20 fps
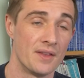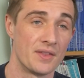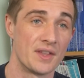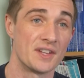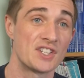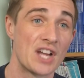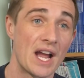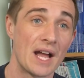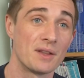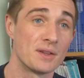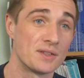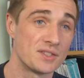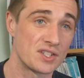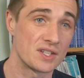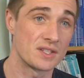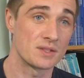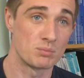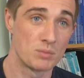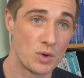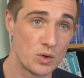The challenge
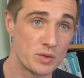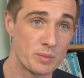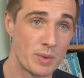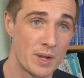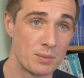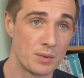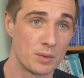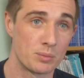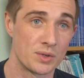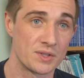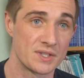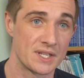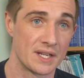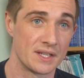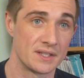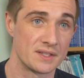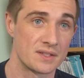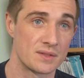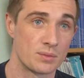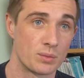is most people
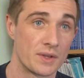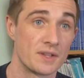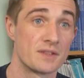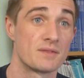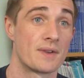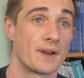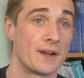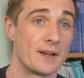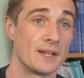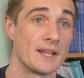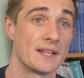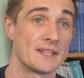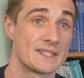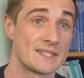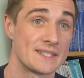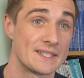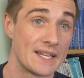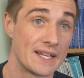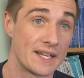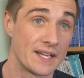present when it's very late
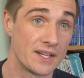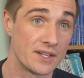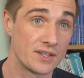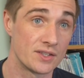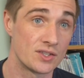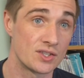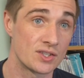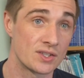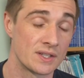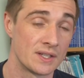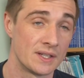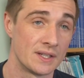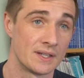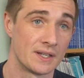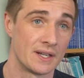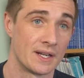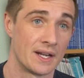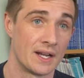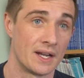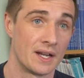stage,
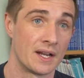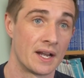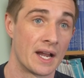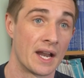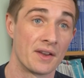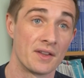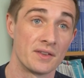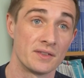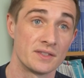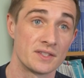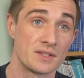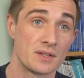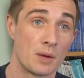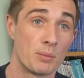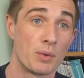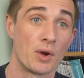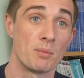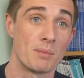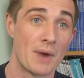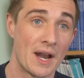and it's
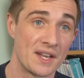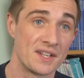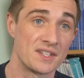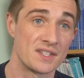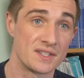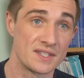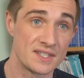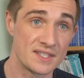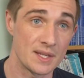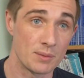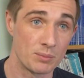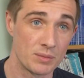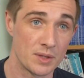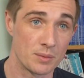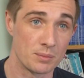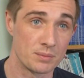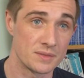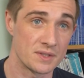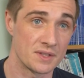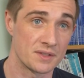about managing
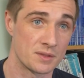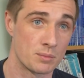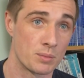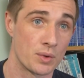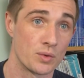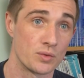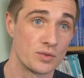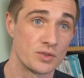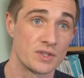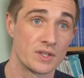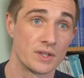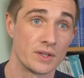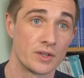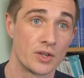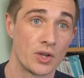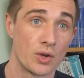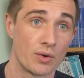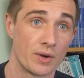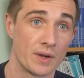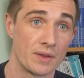symptoms as opposed to
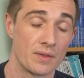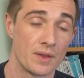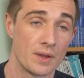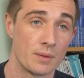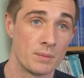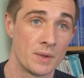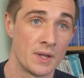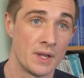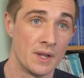curing them.